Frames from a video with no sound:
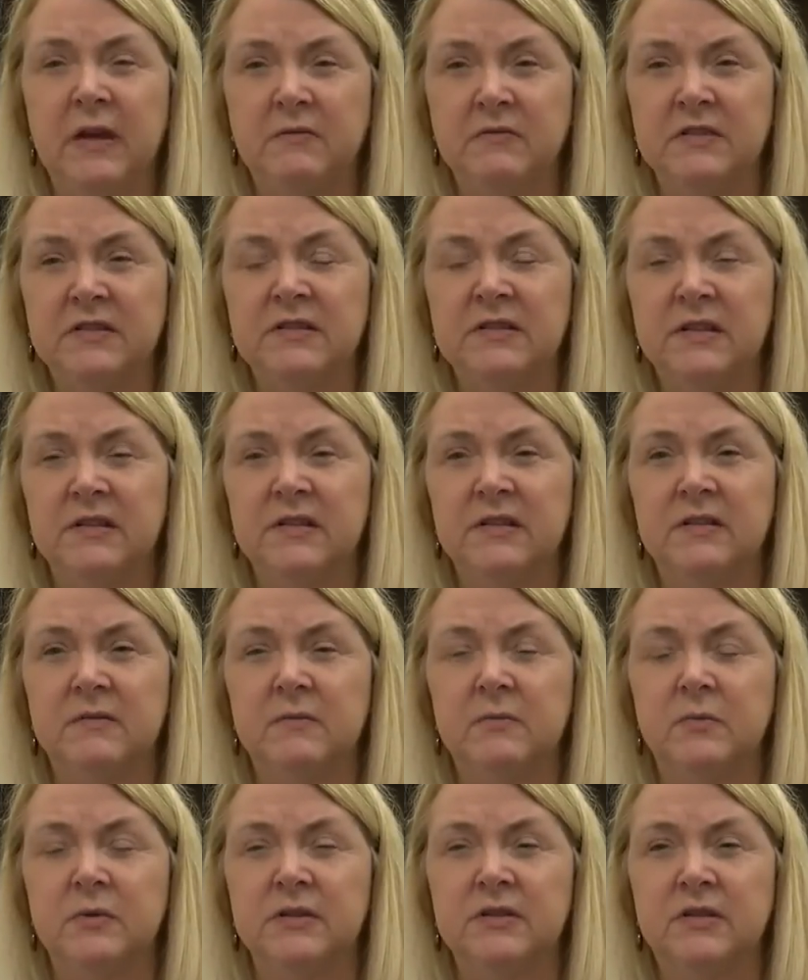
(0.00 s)
have to send
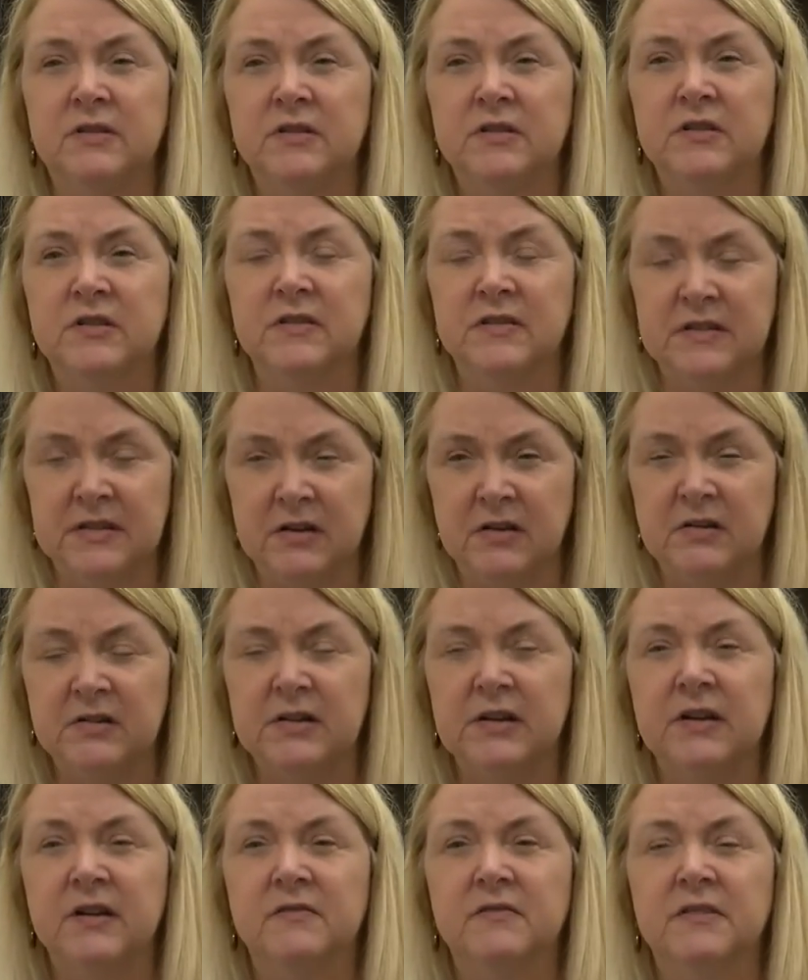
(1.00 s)
the results to the
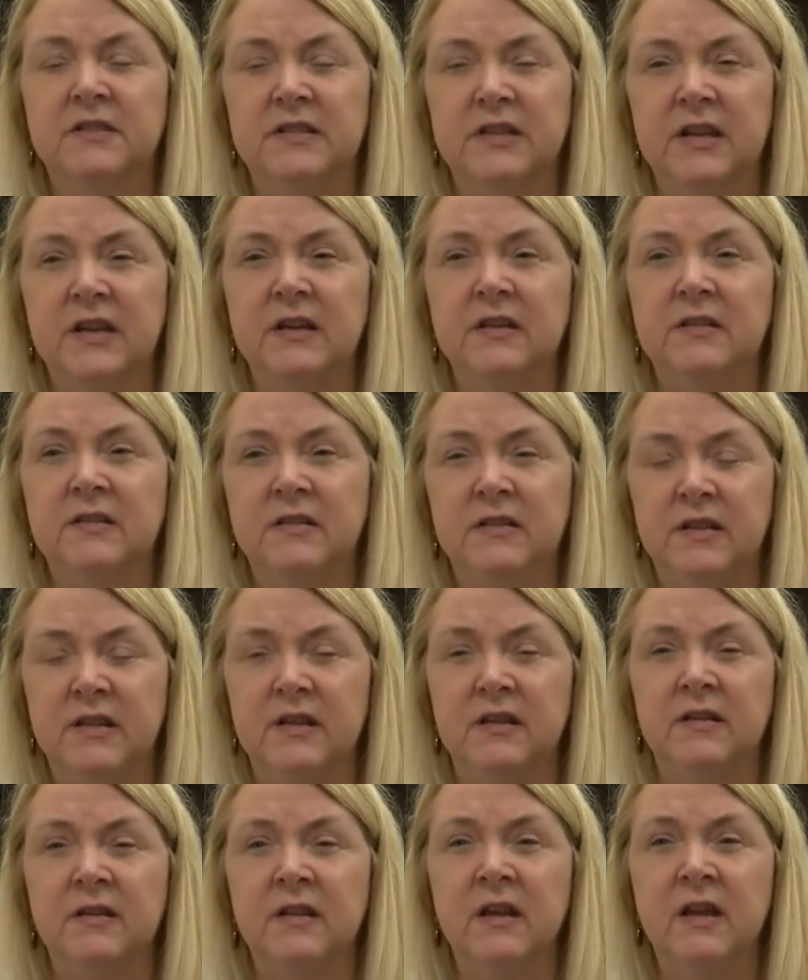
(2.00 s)
Secretary of State
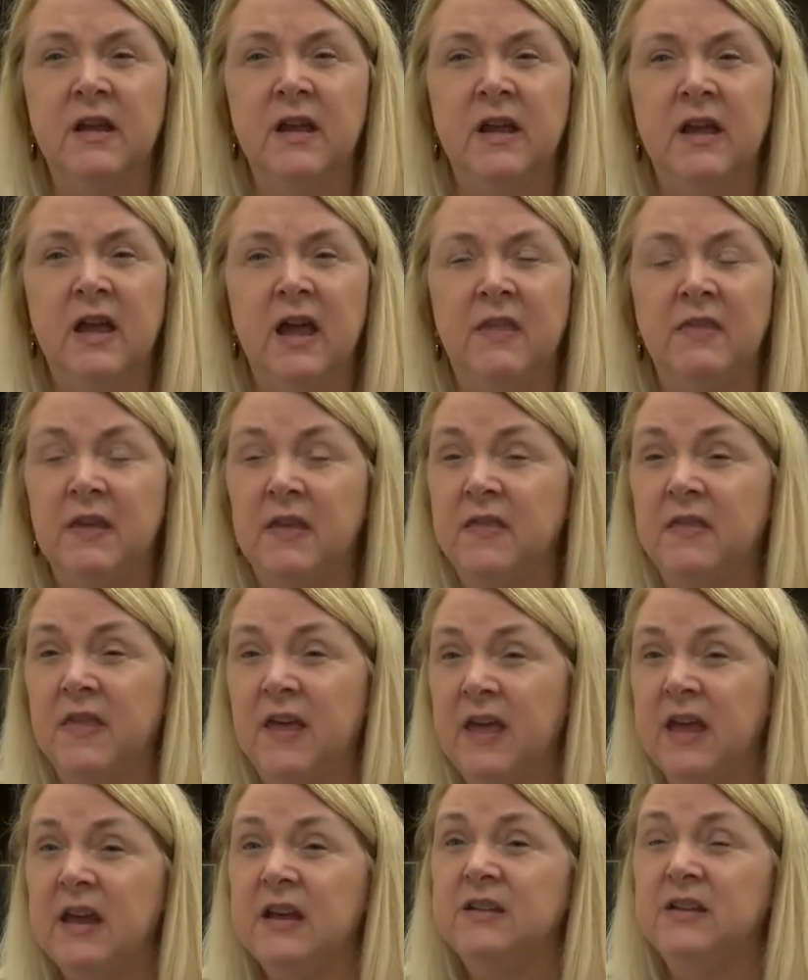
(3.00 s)
then, and then
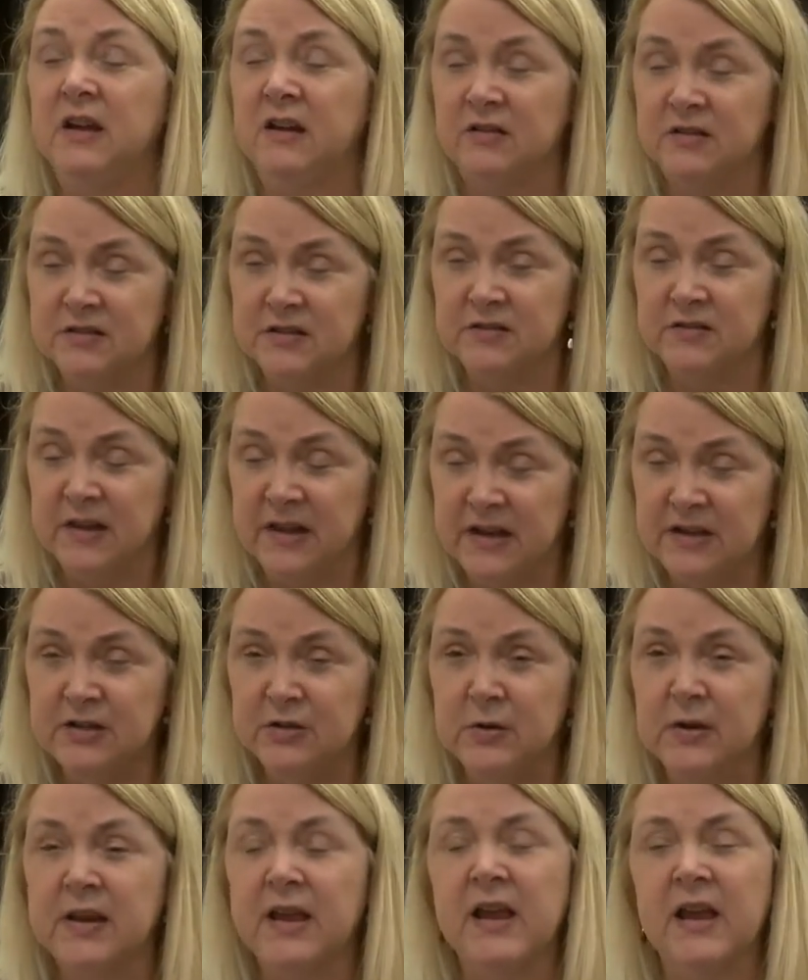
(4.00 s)
they also they
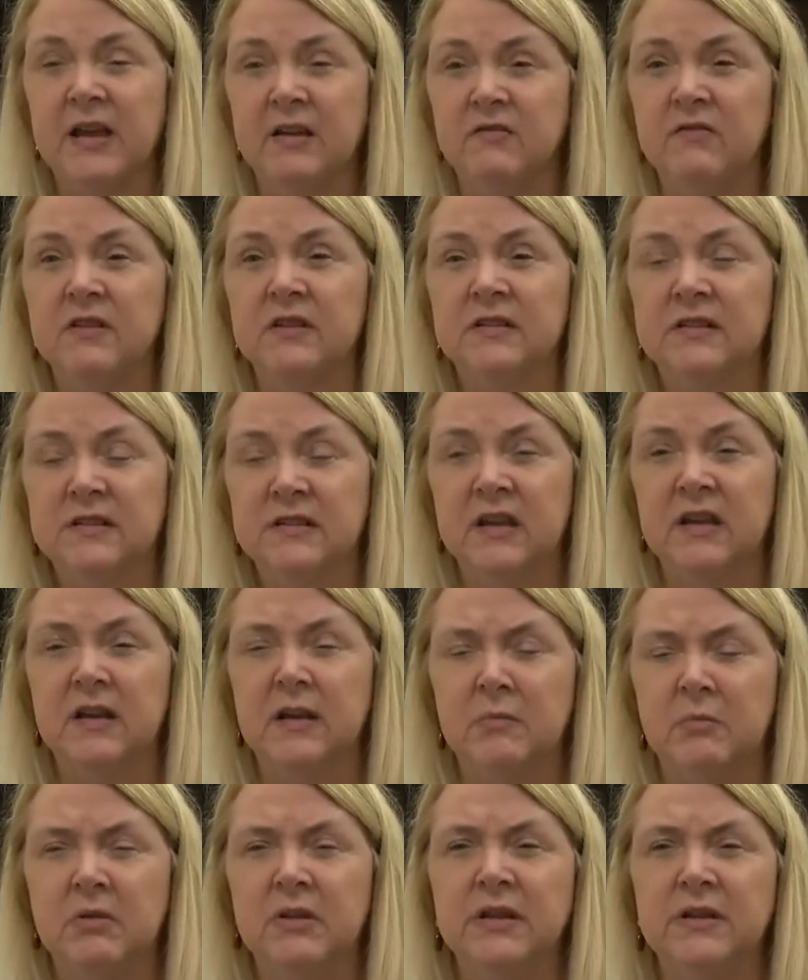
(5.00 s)
do a canvass
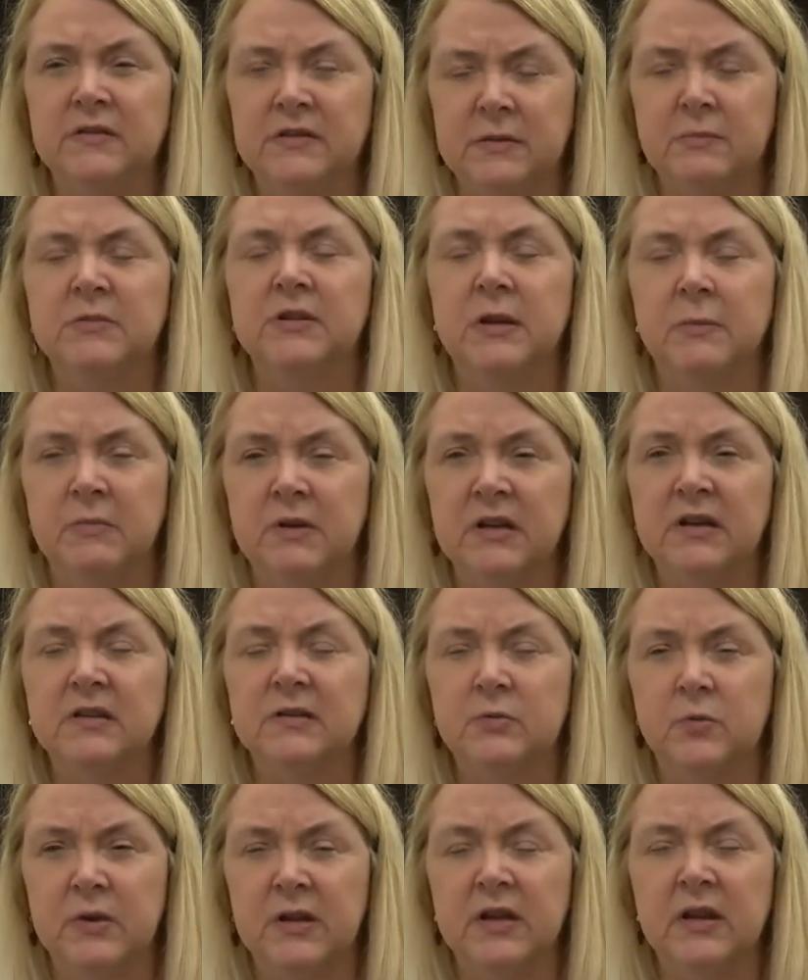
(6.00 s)
then I believe sometime
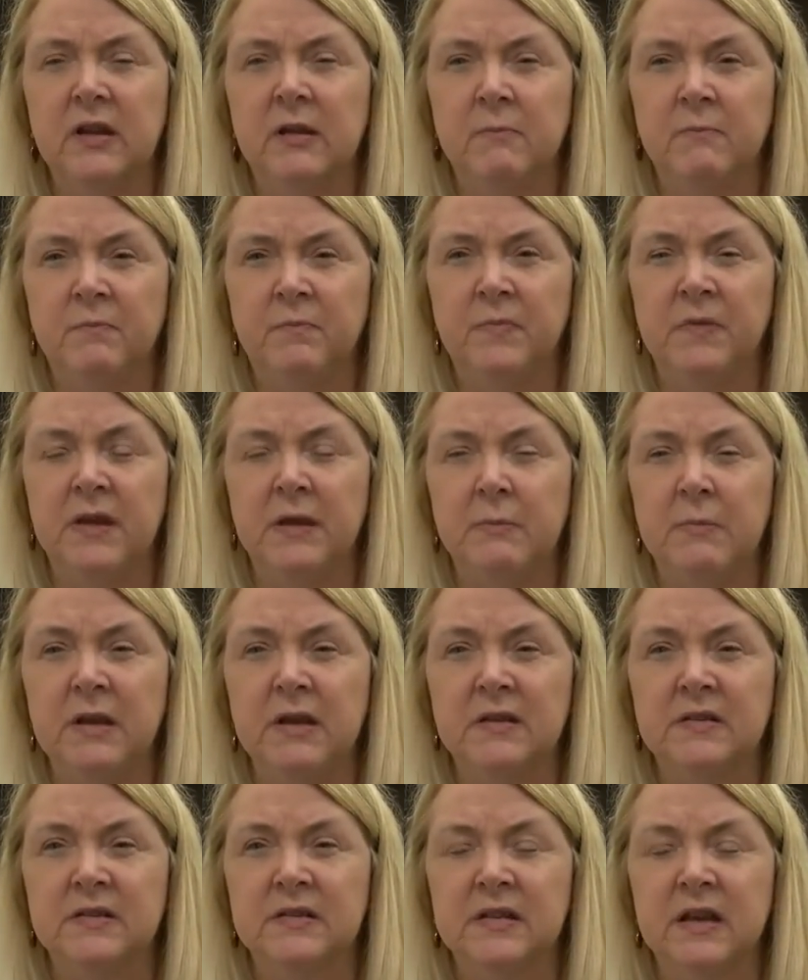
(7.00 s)
next week. And that
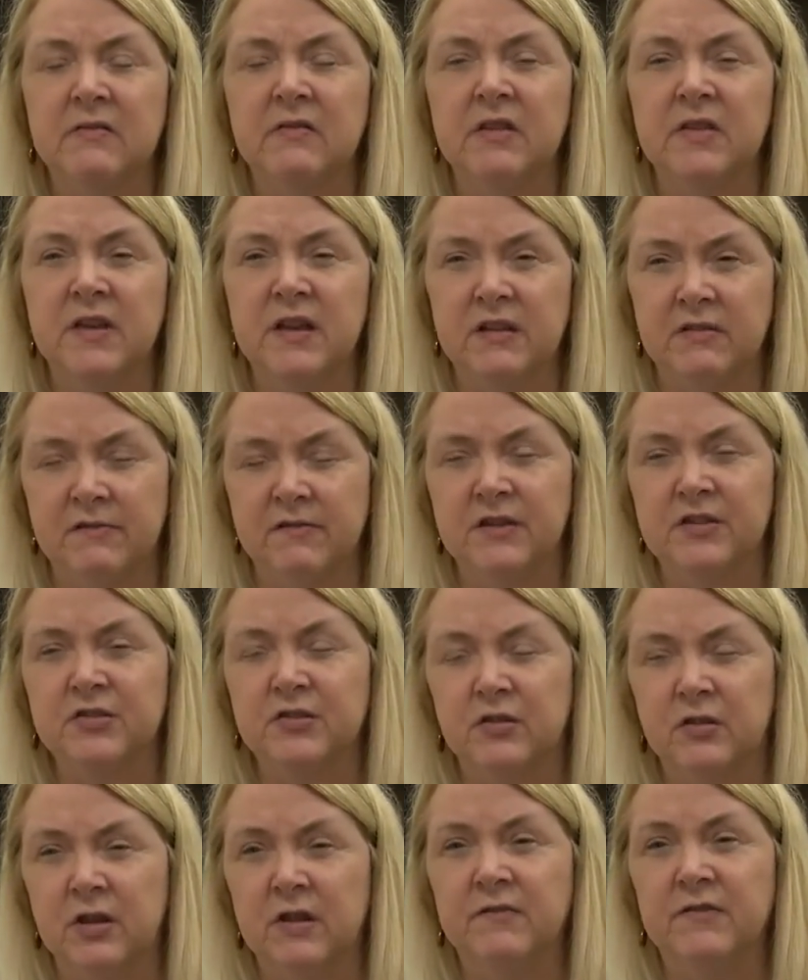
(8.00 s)
makes everything official